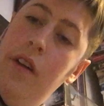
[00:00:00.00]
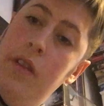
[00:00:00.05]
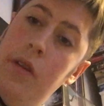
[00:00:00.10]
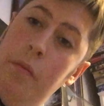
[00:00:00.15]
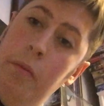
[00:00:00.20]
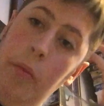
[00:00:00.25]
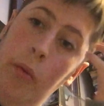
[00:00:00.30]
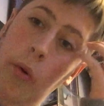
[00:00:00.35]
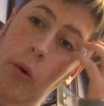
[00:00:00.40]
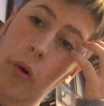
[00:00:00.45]
around
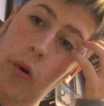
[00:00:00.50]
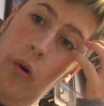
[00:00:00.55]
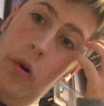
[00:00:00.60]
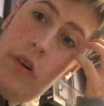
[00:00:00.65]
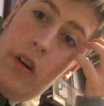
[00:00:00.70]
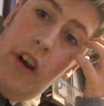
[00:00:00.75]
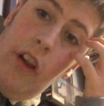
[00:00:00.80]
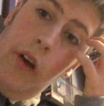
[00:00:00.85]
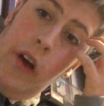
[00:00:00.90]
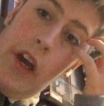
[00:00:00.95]
the
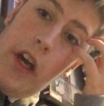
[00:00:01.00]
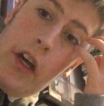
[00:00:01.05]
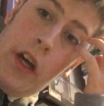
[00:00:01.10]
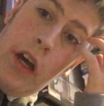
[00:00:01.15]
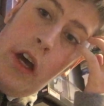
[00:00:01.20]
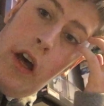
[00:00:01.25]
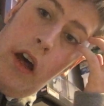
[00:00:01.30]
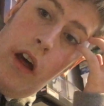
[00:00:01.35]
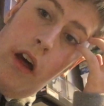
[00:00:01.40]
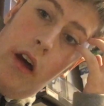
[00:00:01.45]
board,
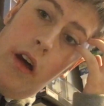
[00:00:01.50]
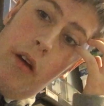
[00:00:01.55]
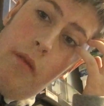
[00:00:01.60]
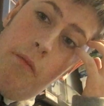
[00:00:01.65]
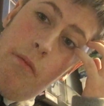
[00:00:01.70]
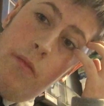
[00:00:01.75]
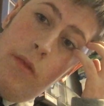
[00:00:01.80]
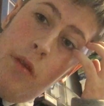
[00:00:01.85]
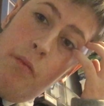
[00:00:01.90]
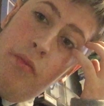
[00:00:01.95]
like
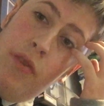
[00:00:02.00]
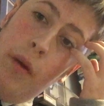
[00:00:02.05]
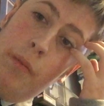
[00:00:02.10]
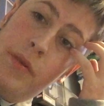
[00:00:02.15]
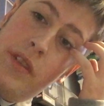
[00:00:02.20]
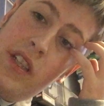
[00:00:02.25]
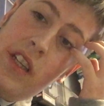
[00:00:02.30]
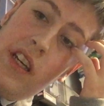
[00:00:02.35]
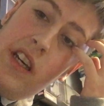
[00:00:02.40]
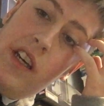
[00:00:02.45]
the
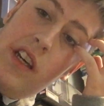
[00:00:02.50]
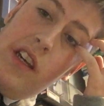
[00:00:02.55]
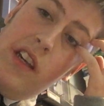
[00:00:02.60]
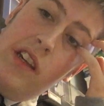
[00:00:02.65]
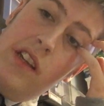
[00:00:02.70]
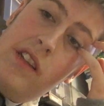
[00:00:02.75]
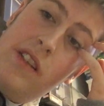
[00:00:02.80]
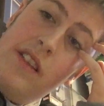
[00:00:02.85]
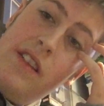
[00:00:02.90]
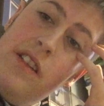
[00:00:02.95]

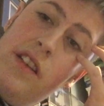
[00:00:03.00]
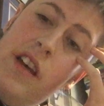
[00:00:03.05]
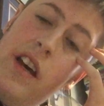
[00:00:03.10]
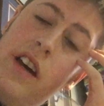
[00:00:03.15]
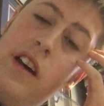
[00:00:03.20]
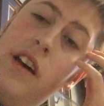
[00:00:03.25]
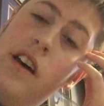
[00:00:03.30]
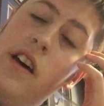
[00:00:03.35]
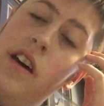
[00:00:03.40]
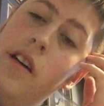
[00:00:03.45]
properties
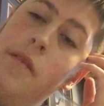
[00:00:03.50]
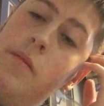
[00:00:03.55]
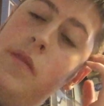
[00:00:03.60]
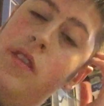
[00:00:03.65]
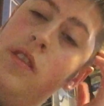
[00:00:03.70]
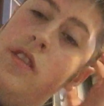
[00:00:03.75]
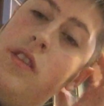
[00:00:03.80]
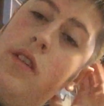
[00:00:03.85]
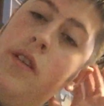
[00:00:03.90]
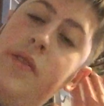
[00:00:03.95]

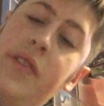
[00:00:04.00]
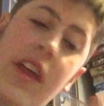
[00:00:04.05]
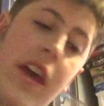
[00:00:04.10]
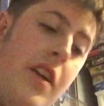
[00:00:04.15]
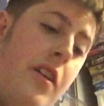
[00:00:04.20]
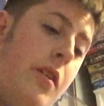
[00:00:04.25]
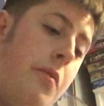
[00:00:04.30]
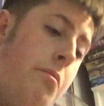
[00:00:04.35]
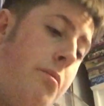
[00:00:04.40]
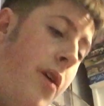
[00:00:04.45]
and stuff that
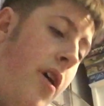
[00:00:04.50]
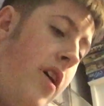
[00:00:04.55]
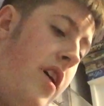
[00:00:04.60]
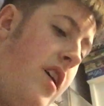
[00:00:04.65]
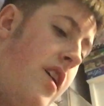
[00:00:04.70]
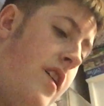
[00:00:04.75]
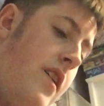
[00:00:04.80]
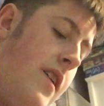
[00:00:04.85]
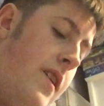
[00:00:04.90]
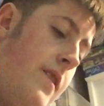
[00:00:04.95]
you can buy.